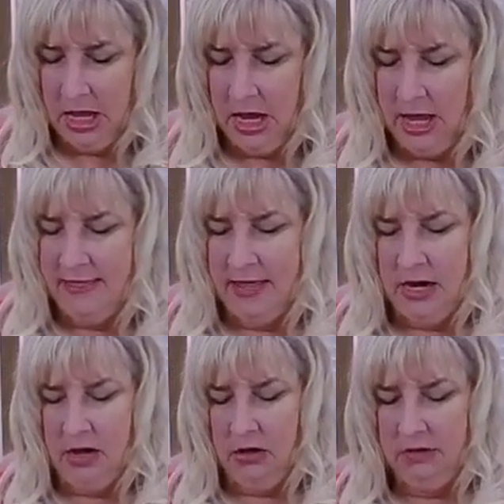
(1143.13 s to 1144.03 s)
And
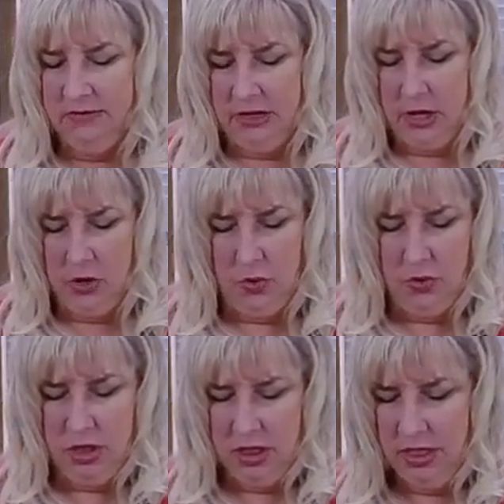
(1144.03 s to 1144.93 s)
then
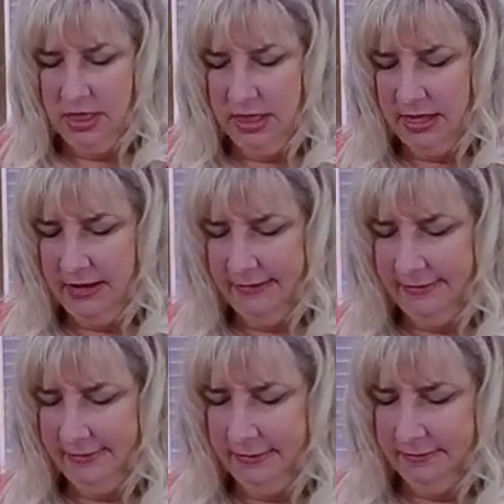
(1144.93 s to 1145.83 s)
also
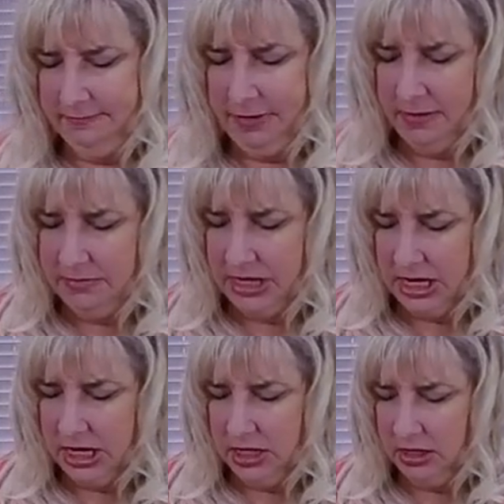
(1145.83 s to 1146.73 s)
this
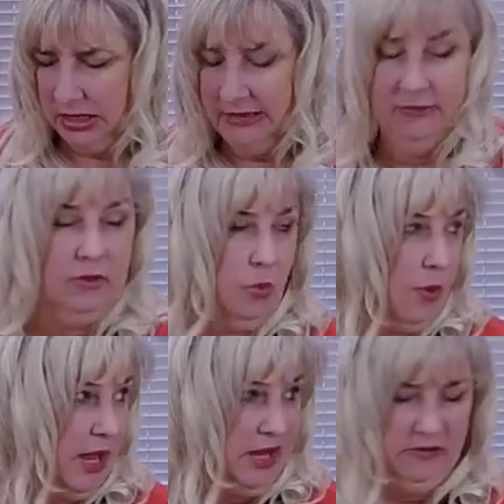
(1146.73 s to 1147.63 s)
pumpkin, it's the
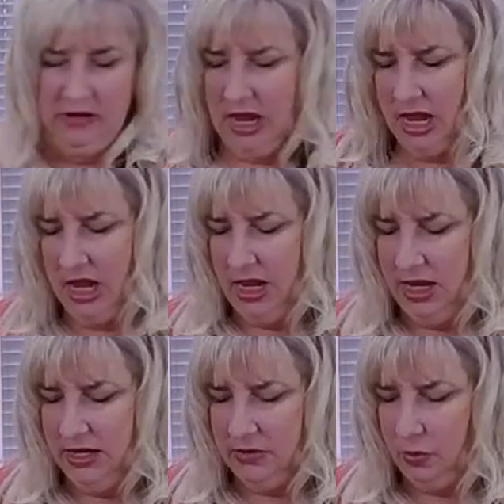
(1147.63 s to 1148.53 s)
white
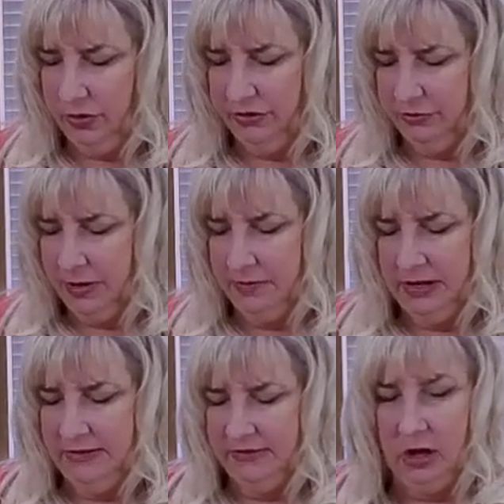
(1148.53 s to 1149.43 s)
and orange
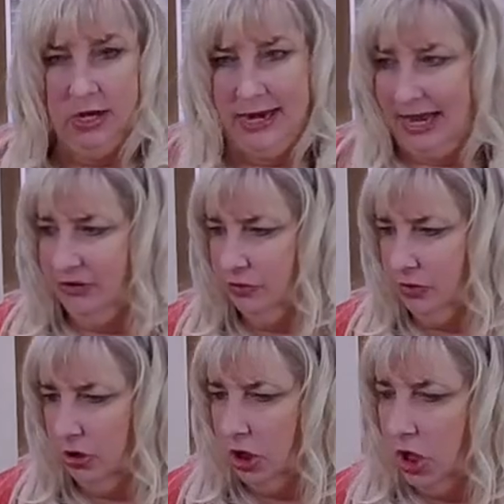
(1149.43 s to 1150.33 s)
pumpkins on
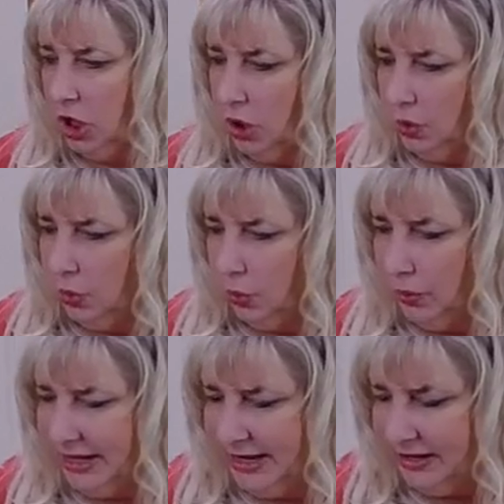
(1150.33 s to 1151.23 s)
natural,
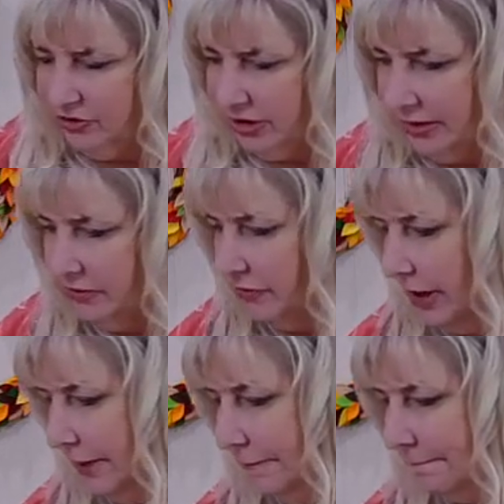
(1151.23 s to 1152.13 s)
which is
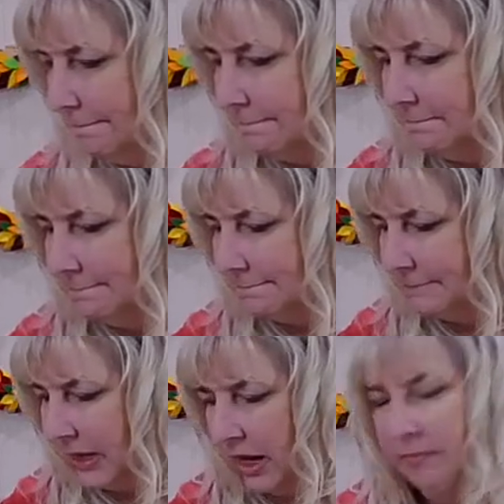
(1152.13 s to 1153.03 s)
from
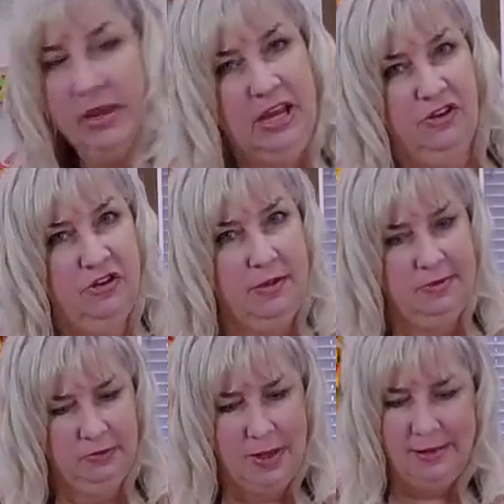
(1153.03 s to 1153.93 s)
Pinky Jub
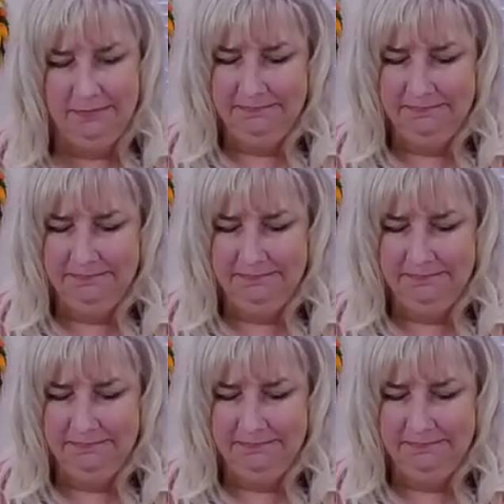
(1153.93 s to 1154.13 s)
as well.